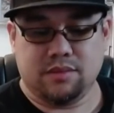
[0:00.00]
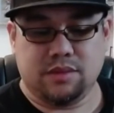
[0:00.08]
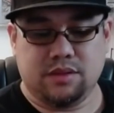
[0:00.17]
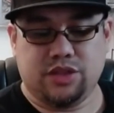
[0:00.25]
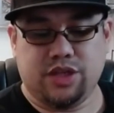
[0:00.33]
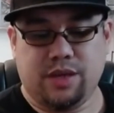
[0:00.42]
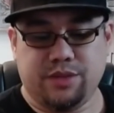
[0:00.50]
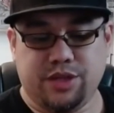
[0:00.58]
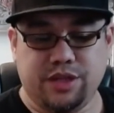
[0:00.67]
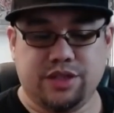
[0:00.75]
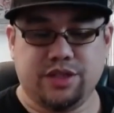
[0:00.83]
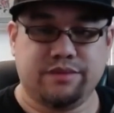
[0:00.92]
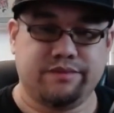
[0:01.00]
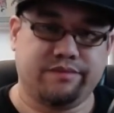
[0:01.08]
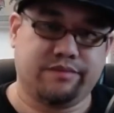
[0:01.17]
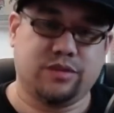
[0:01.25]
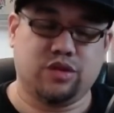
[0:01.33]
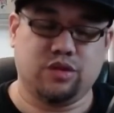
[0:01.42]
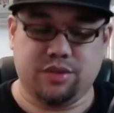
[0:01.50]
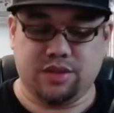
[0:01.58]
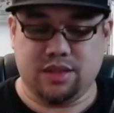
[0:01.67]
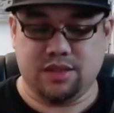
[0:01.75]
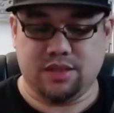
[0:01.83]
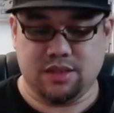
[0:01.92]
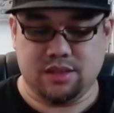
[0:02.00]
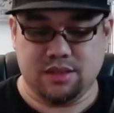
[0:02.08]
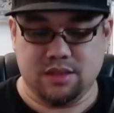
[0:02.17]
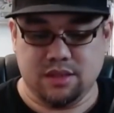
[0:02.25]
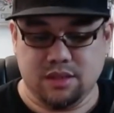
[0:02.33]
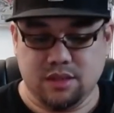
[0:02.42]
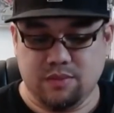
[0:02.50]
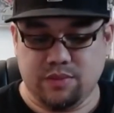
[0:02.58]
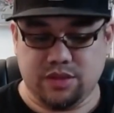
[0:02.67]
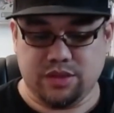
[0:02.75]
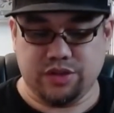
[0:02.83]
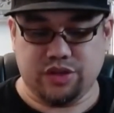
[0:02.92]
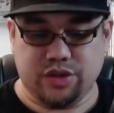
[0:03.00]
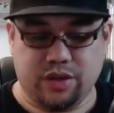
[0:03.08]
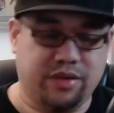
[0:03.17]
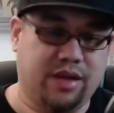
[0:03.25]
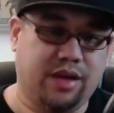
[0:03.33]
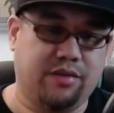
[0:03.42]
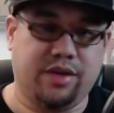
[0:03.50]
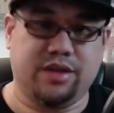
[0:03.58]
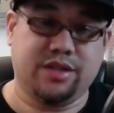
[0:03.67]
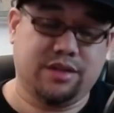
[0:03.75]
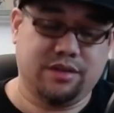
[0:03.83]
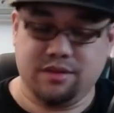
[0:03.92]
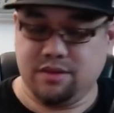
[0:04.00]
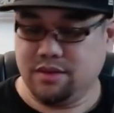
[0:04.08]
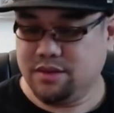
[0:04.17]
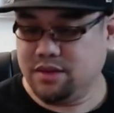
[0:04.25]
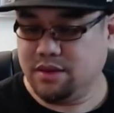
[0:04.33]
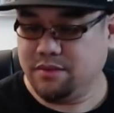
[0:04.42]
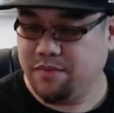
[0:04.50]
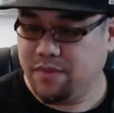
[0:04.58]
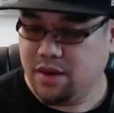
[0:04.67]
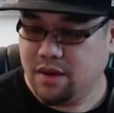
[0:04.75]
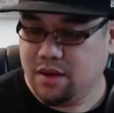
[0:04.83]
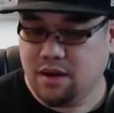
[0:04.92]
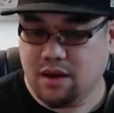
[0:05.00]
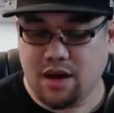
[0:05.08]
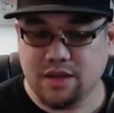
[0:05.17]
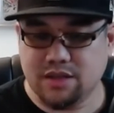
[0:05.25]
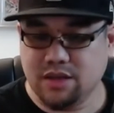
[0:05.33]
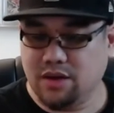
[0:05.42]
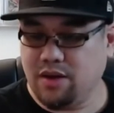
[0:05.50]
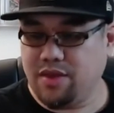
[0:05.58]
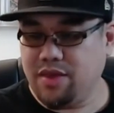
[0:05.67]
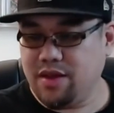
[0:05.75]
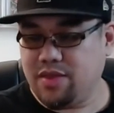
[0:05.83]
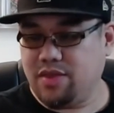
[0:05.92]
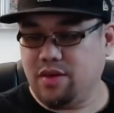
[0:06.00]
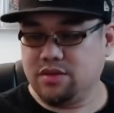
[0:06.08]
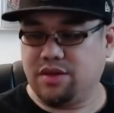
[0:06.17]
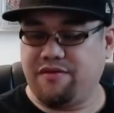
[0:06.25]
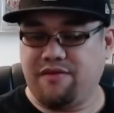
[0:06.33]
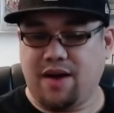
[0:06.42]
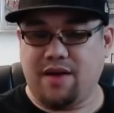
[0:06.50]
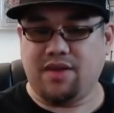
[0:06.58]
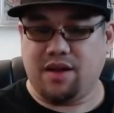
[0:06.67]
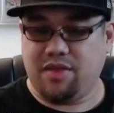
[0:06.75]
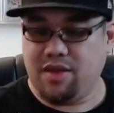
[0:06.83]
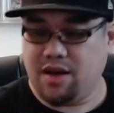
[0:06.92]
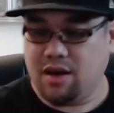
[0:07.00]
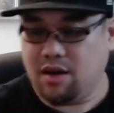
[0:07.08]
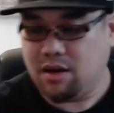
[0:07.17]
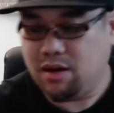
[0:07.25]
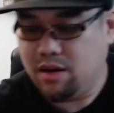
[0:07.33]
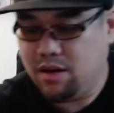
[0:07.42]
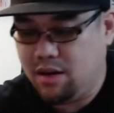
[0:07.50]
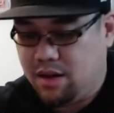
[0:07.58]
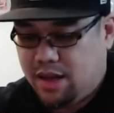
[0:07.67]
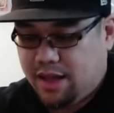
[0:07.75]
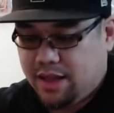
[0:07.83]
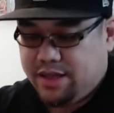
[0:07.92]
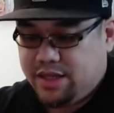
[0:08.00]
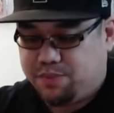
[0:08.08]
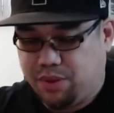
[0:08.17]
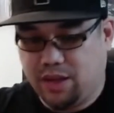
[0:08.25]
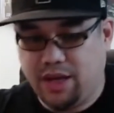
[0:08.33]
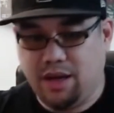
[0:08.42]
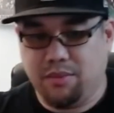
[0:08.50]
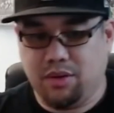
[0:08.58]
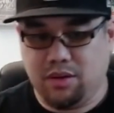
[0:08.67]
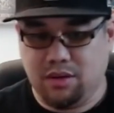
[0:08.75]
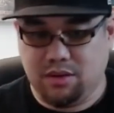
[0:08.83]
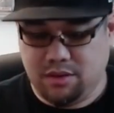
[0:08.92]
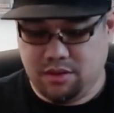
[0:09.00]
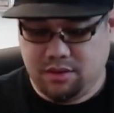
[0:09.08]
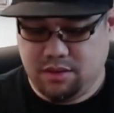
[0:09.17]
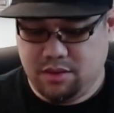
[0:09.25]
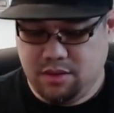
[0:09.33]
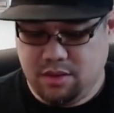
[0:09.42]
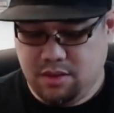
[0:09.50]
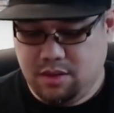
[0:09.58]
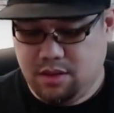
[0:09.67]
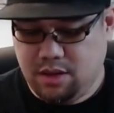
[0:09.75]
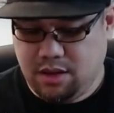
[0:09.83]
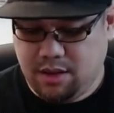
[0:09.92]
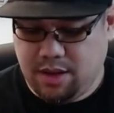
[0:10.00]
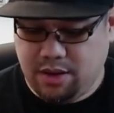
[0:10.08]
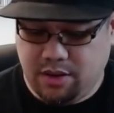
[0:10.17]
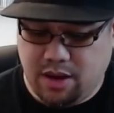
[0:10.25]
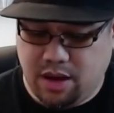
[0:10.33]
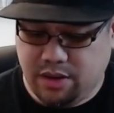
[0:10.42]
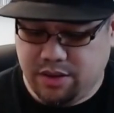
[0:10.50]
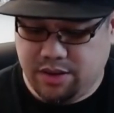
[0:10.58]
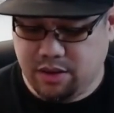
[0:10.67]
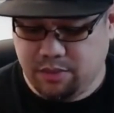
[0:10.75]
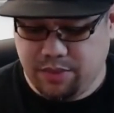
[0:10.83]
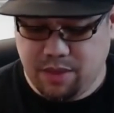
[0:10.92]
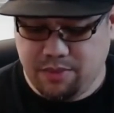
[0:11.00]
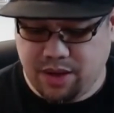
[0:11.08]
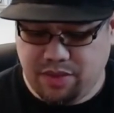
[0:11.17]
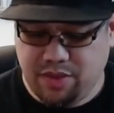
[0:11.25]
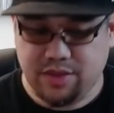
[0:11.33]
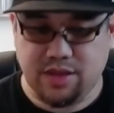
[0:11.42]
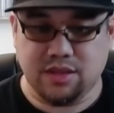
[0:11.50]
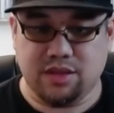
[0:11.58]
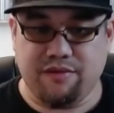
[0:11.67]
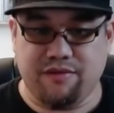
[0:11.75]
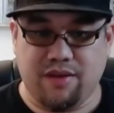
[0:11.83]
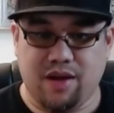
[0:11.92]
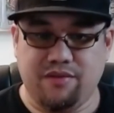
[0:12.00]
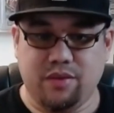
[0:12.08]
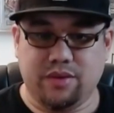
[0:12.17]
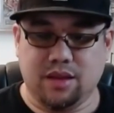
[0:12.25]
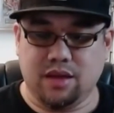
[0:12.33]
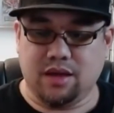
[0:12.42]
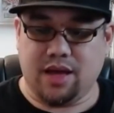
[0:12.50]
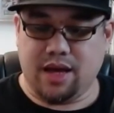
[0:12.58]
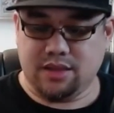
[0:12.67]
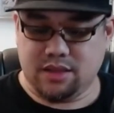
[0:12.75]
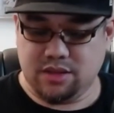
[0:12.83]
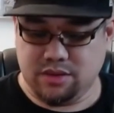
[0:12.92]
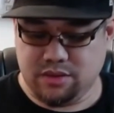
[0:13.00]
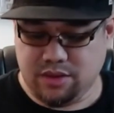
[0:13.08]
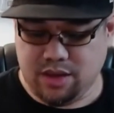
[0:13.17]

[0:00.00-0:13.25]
shape change, super senses, precision strike with an 8 range. So, all right, so I think those are the 5 that I think are at least playable. I don't know how good they'll be, but I think these are the 5 you would look at to